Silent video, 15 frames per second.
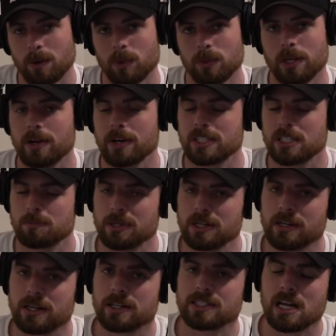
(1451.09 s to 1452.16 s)
And with their
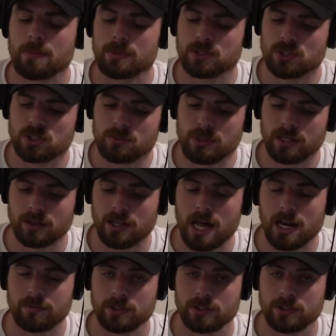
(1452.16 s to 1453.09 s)
experience, I'm assuming a lot